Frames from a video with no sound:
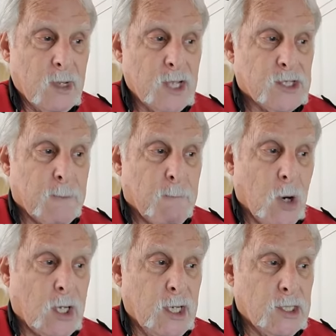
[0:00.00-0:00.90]
is a
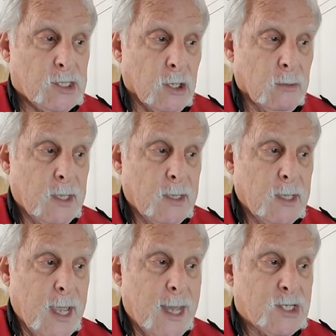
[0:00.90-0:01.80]
marketing term
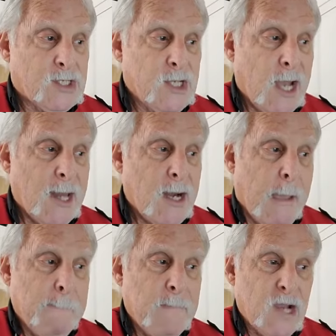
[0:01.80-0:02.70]
and is not
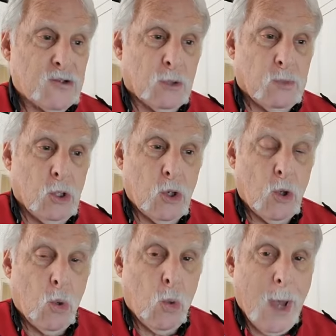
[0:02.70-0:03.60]
a measurable
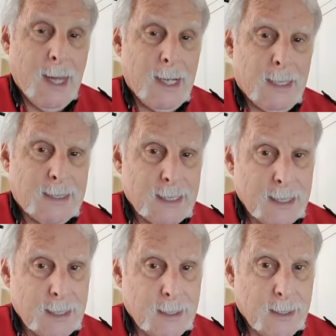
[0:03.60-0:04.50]

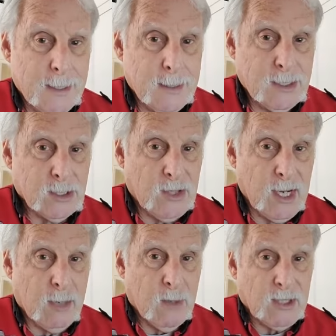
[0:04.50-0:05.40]
quantity. So
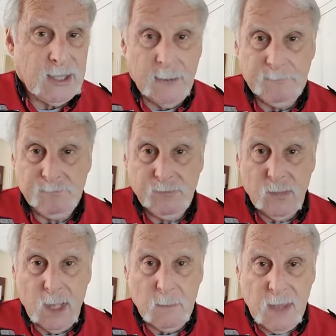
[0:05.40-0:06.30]
think about that.
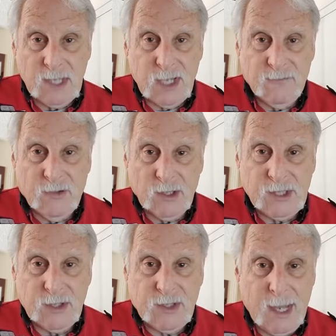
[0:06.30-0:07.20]
It may say full
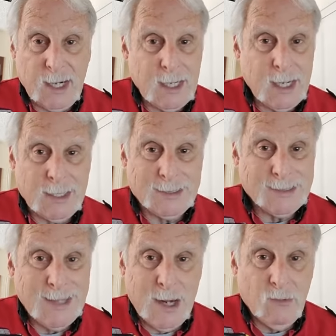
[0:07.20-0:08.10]
synthetic.
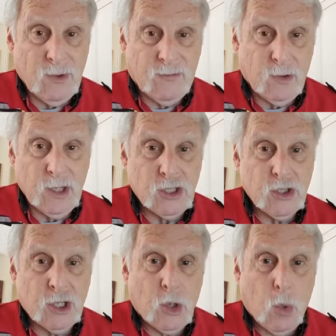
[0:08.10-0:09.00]
It's not referring
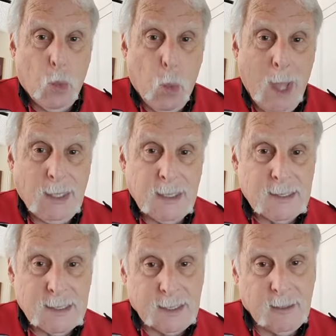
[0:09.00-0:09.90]
to the
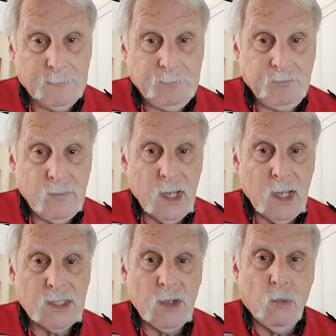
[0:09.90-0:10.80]
quality.
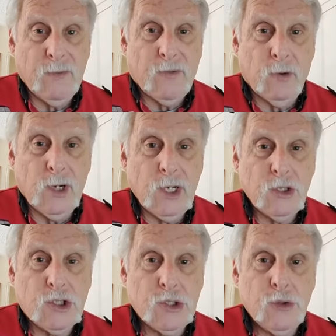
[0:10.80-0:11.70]
It's
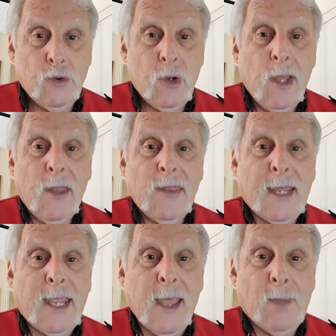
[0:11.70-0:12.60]
referring to
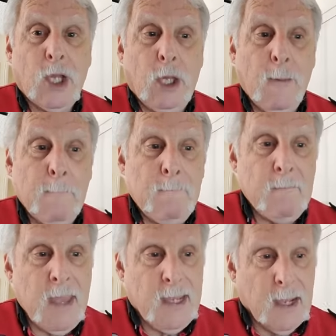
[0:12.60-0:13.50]
the chemical
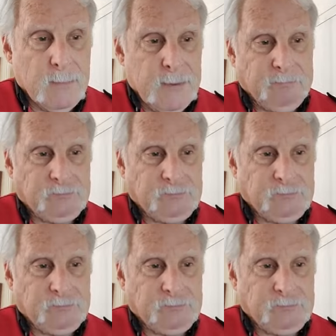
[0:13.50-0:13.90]
makeup.